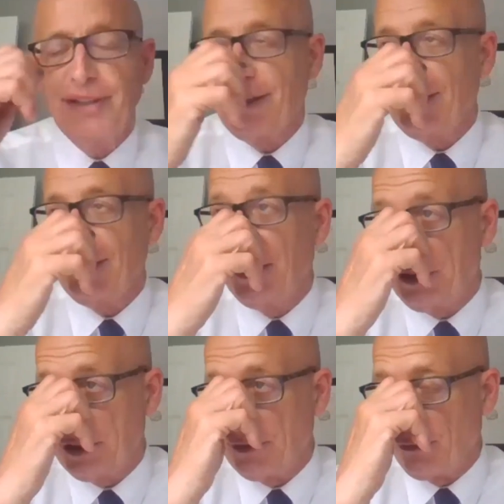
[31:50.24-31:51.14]

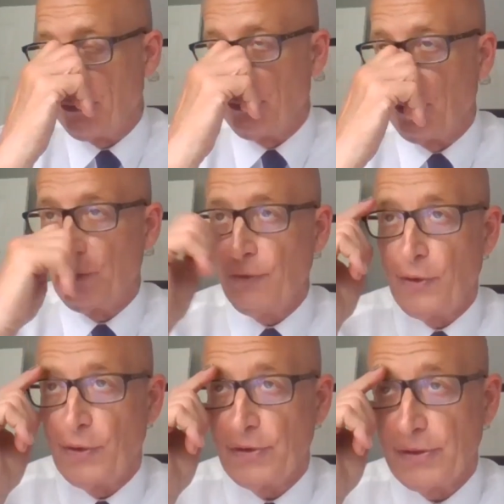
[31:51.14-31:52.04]
inclination for most
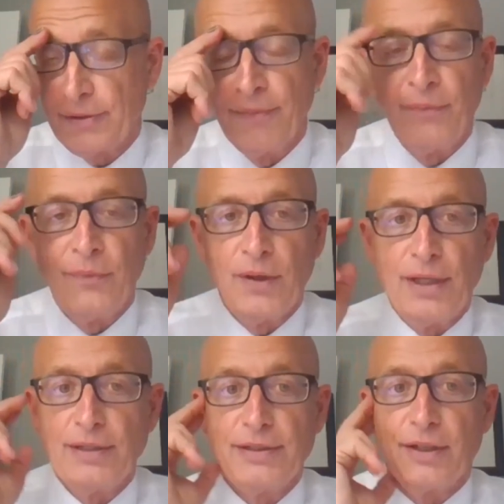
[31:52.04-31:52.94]
folks
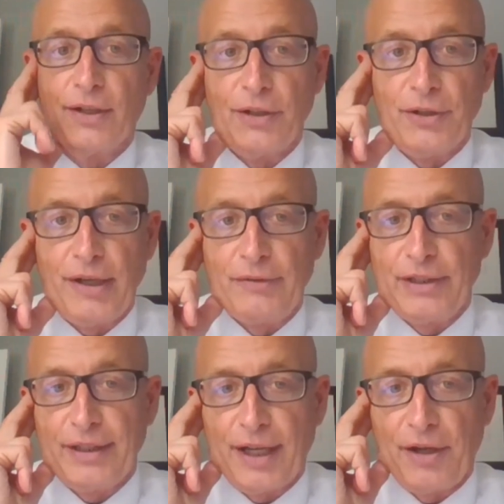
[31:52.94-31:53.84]
is to clear
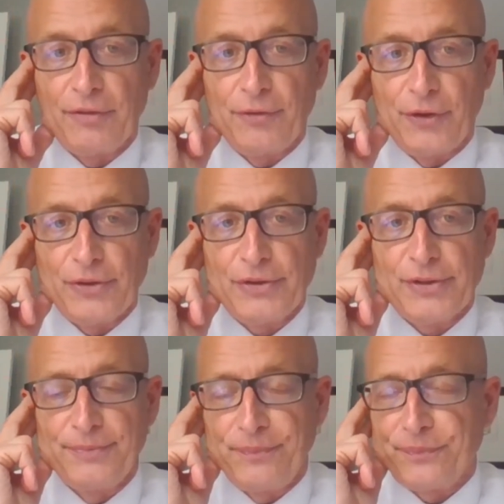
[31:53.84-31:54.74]
everything out
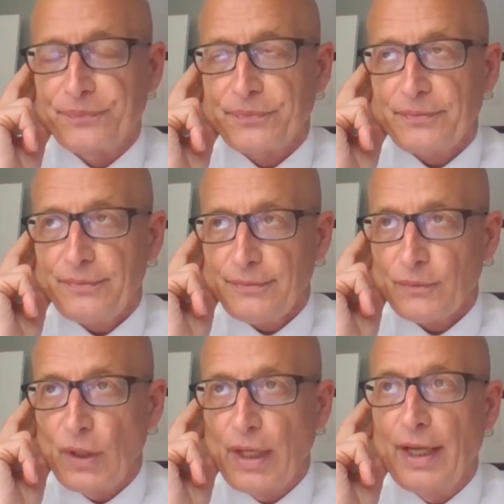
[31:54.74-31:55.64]
first.
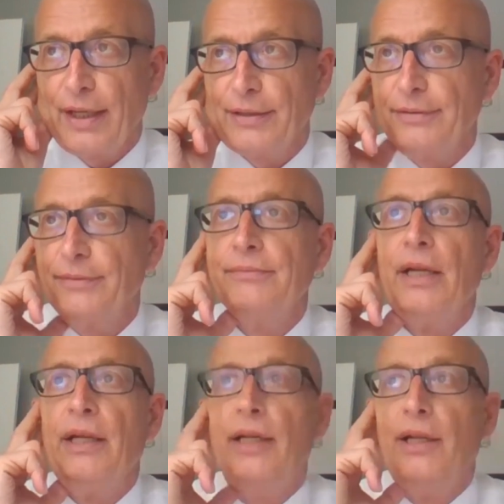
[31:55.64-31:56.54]
And
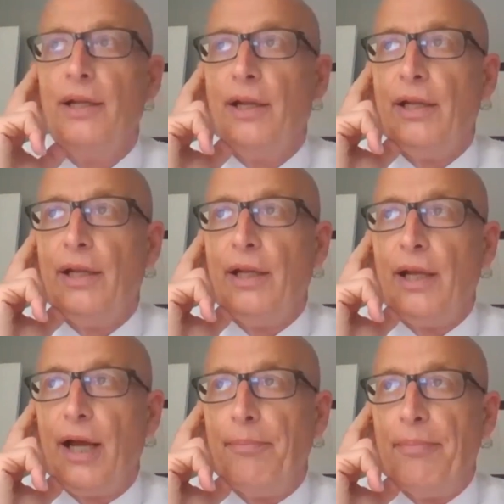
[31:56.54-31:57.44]

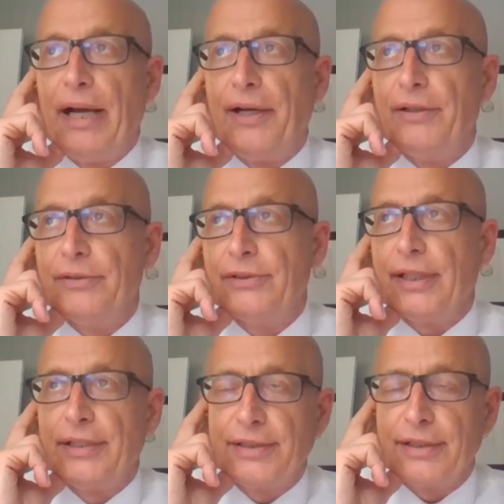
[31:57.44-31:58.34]

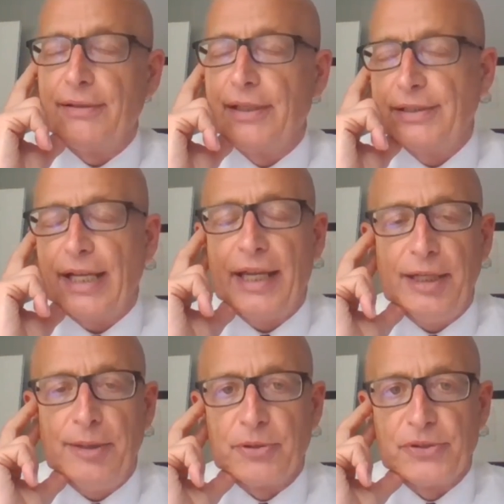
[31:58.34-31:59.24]
it's
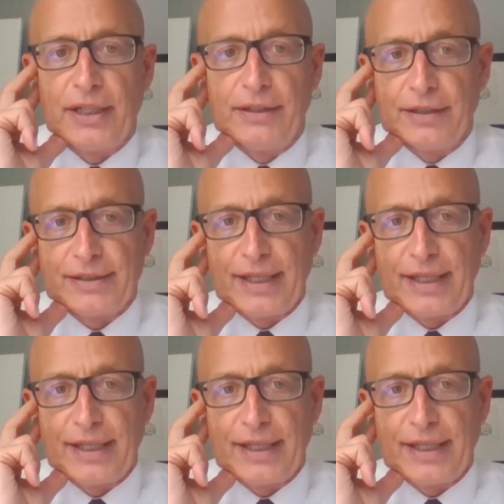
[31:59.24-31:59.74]
80% of the